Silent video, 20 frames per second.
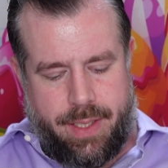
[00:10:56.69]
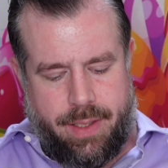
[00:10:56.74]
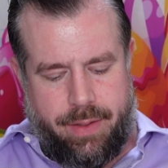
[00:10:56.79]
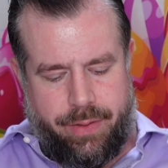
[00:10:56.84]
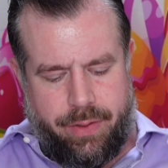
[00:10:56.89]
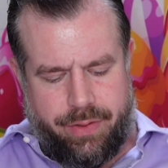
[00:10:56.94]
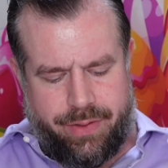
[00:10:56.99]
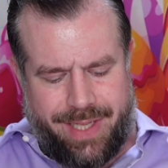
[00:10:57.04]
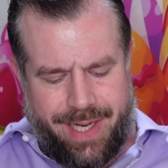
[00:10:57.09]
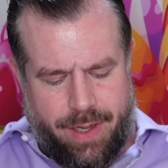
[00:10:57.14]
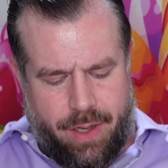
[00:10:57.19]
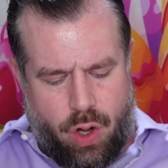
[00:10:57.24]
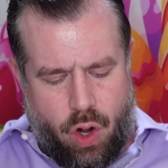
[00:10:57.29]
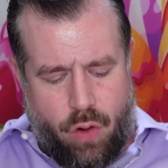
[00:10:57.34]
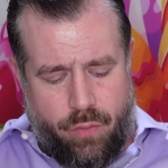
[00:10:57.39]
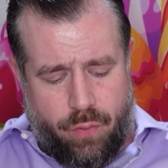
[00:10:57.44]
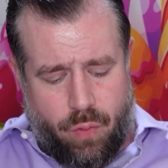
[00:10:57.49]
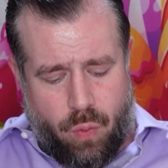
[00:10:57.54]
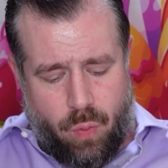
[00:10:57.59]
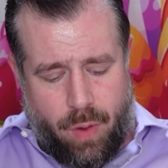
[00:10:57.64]
There's not an
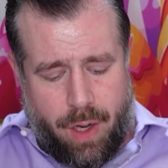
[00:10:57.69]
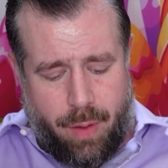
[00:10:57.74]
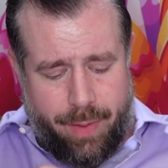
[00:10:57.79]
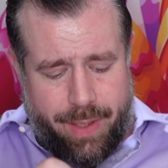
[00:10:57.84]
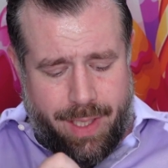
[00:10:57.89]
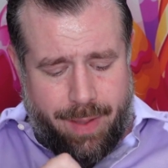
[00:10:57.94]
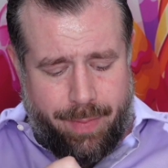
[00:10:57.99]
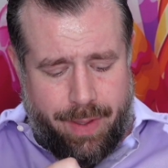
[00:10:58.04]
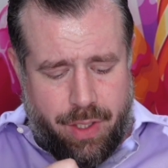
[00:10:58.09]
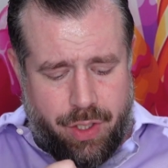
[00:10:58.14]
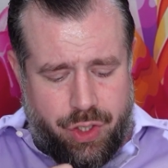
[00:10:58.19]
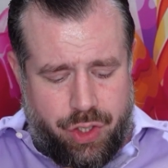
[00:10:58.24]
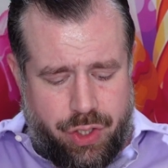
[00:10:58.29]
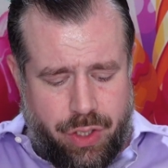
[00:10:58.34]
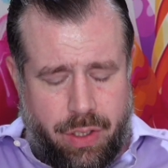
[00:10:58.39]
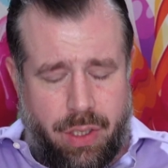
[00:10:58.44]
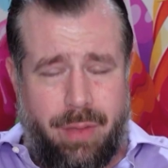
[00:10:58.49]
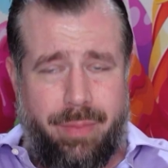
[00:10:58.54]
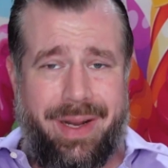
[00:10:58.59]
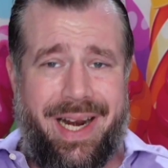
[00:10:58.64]
overwhelming amount of
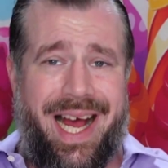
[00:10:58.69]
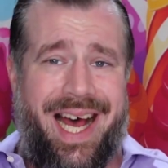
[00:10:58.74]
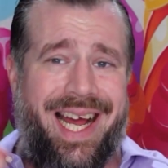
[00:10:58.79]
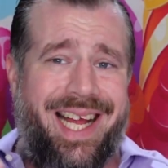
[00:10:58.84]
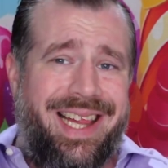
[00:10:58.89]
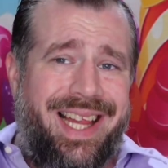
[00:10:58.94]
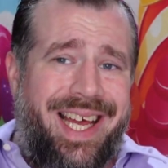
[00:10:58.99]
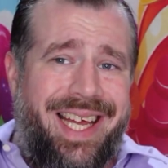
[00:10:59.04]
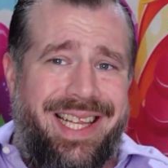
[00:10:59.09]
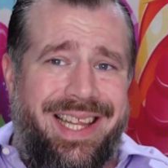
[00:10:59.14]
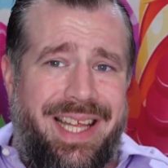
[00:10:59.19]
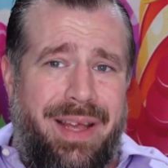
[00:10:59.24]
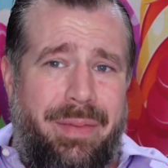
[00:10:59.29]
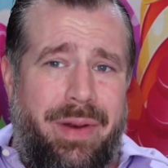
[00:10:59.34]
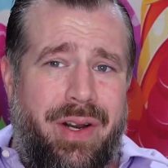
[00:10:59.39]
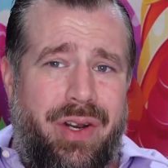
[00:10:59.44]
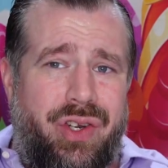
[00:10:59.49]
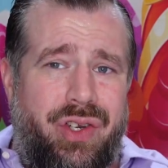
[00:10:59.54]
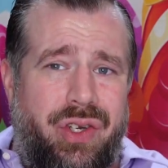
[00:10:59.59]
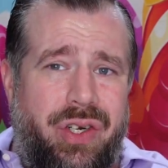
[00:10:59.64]
sugar, but I like the
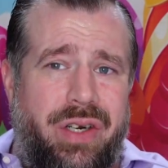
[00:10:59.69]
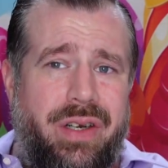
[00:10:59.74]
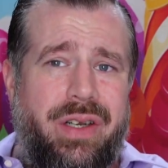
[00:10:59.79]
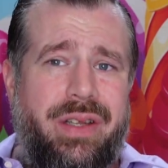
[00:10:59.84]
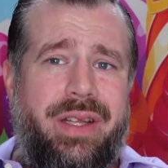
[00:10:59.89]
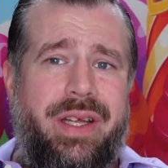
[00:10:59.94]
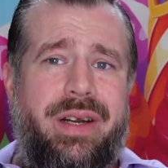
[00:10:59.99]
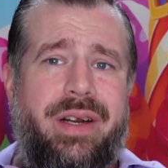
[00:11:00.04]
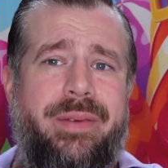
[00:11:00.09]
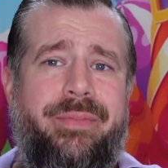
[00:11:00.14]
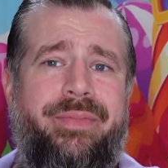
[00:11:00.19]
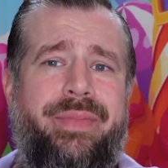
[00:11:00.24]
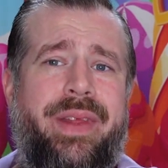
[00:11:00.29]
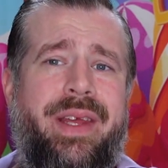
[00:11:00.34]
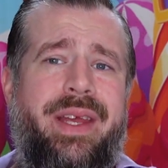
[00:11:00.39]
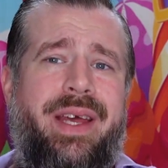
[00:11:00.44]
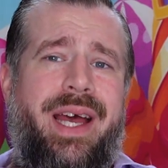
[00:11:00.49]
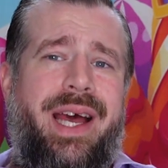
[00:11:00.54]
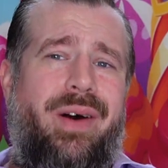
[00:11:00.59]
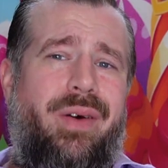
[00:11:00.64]
amount of sugar in there.
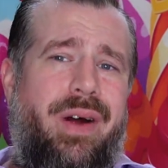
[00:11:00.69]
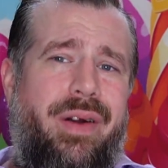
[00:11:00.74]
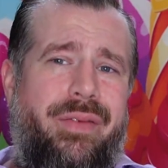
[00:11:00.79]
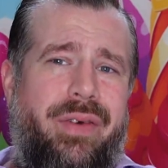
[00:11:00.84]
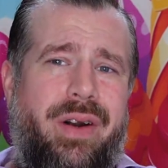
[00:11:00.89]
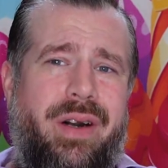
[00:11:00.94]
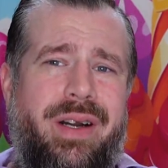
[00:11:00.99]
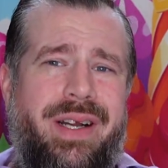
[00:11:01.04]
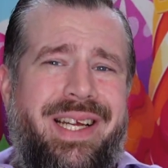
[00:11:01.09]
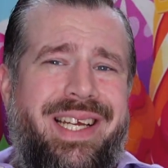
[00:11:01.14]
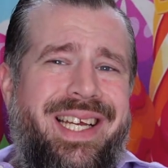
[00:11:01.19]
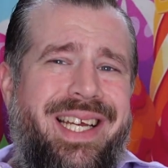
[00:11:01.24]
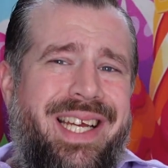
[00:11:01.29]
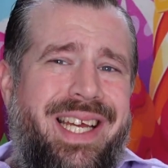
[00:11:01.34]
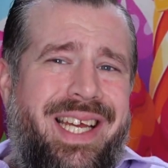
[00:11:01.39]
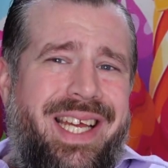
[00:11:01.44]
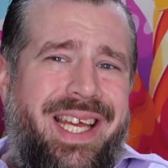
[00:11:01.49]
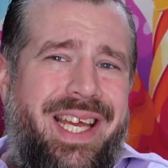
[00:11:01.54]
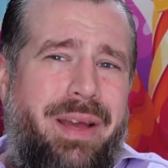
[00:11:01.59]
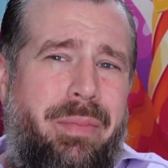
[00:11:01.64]
However,
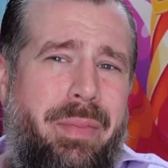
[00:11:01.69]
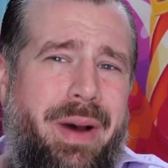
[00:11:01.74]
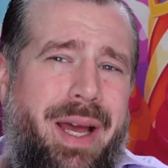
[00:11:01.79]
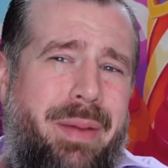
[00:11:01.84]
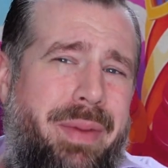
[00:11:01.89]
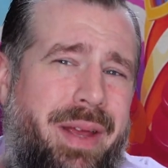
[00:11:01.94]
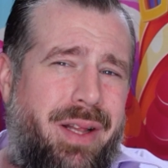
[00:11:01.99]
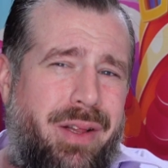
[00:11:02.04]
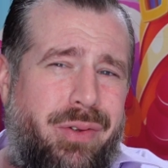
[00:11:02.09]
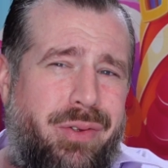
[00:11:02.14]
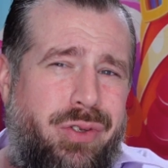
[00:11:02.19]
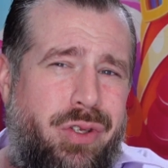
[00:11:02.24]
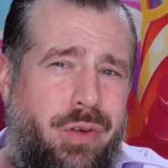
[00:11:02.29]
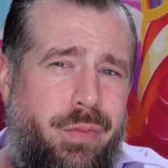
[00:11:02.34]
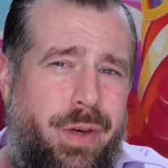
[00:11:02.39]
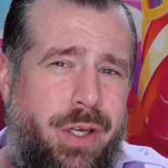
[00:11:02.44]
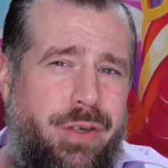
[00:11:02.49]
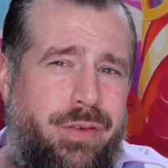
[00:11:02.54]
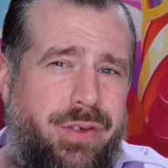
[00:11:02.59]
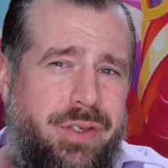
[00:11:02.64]
it might little too
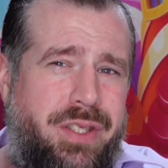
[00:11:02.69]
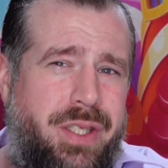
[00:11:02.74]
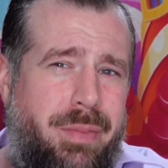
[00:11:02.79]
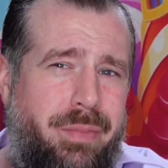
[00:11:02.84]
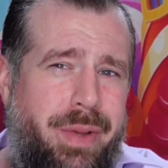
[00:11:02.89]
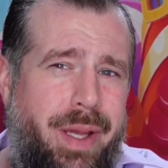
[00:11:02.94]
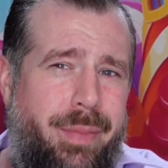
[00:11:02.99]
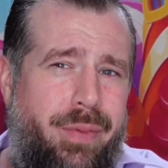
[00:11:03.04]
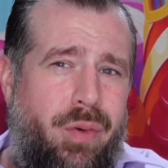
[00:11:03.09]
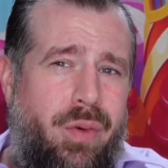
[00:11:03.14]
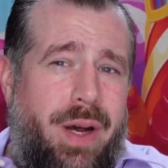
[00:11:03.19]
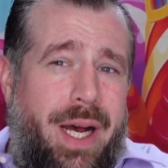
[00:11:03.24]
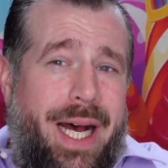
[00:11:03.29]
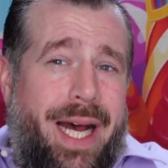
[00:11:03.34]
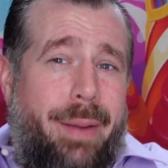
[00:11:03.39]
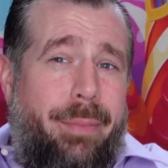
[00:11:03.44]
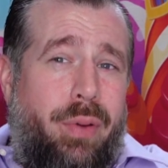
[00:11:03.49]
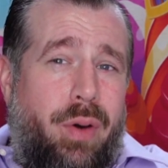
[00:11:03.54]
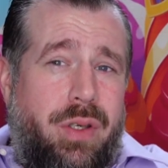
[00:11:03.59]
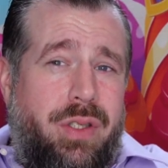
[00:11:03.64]
much for some people.
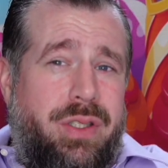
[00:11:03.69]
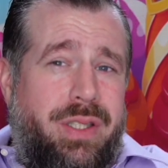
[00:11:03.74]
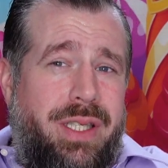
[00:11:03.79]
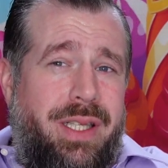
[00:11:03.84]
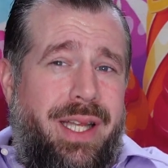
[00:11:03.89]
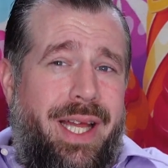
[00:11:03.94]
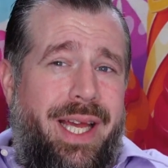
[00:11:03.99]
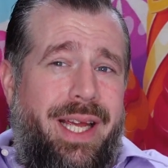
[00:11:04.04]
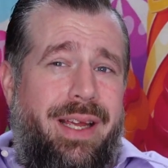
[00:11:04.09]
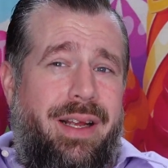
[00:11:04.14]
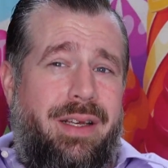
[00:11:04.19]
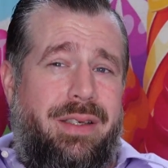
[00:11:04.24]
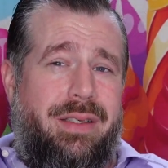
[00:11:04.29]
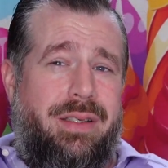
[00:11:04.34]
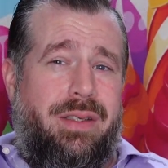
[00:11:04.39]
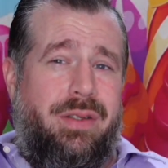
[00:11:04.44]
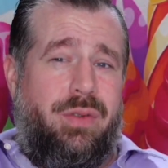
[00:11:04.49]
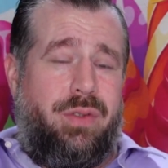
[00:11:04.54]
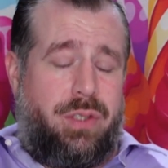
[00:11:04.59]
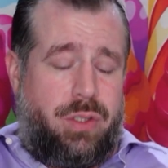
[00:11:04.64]
I personally like it because
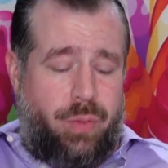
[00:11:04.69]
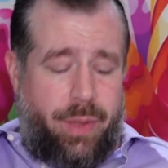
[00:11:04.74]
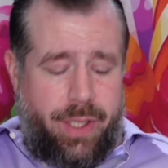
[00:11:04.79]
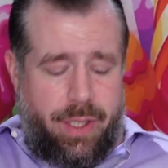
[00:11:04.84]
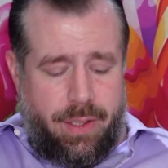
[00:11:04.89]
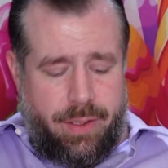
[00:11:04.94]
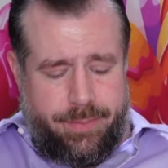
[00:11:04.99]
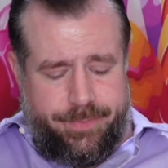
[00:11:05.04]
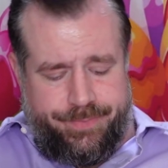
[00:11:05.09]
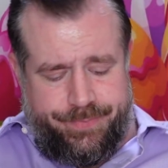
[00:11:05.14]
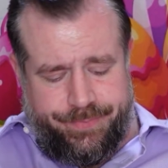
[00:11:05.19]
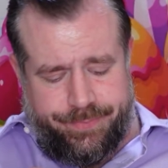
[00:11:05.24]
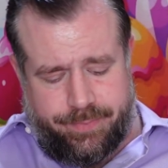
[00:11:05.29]
it's a little sweeter.